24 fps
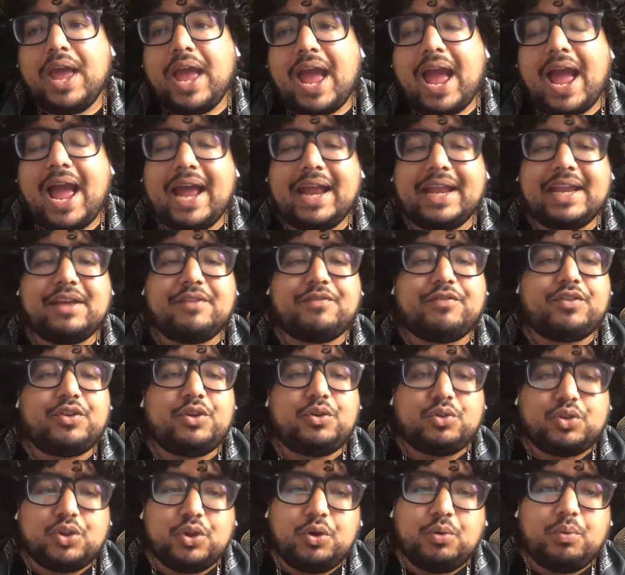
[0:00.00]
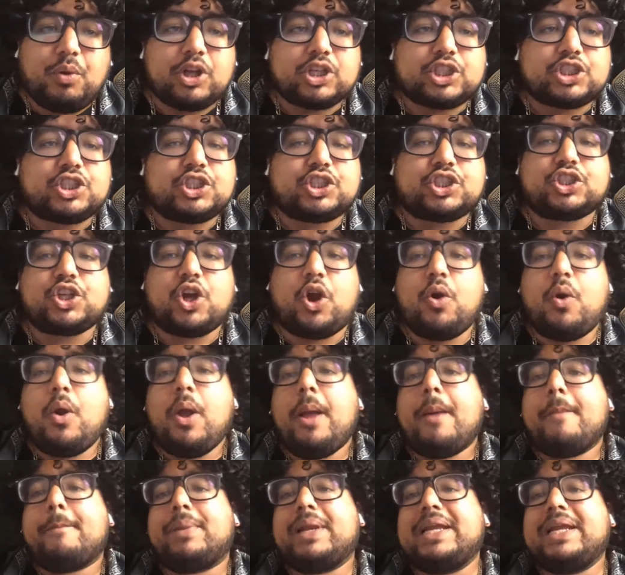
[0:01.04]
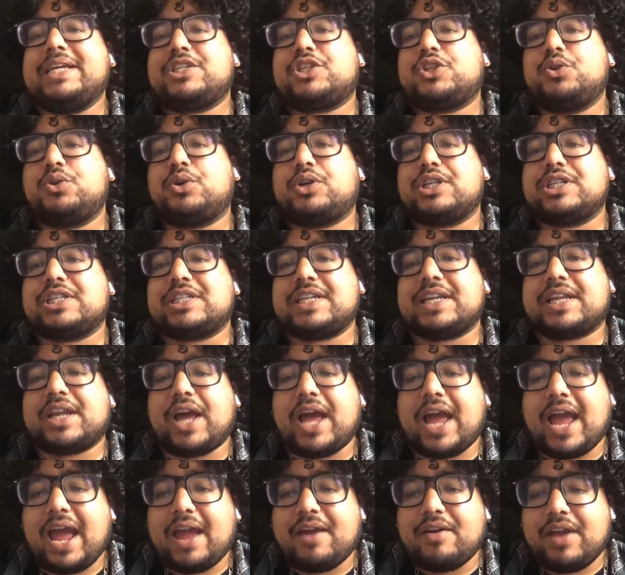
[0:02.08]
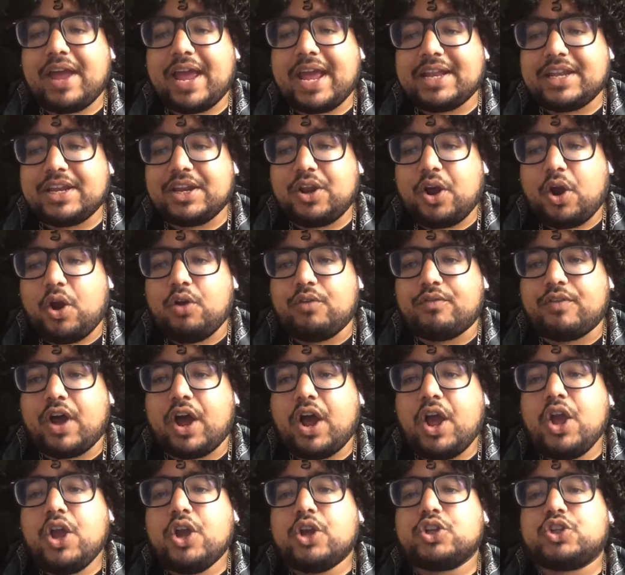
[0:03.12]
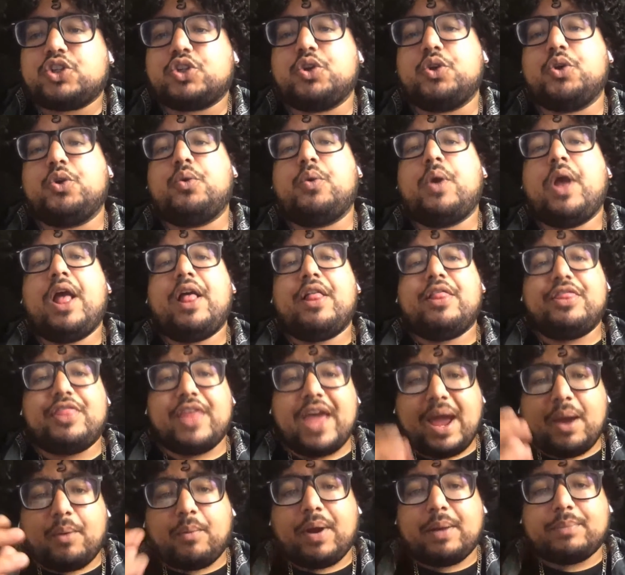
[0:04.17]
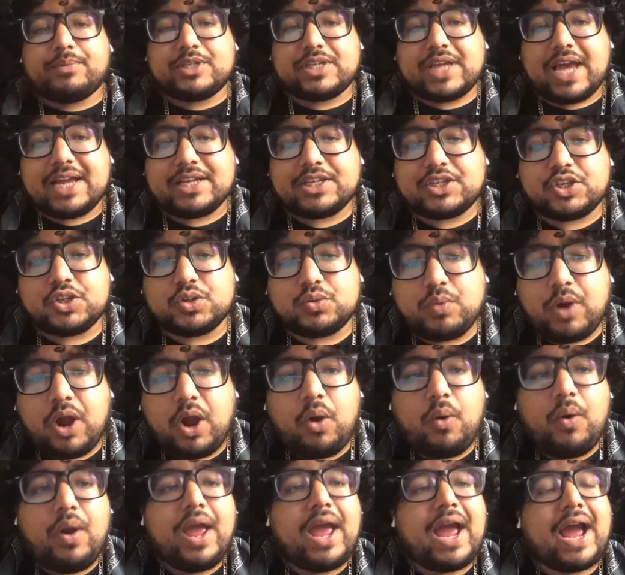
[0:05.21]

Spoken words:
And if you do watch the show, please do consider heading over to their websites as well.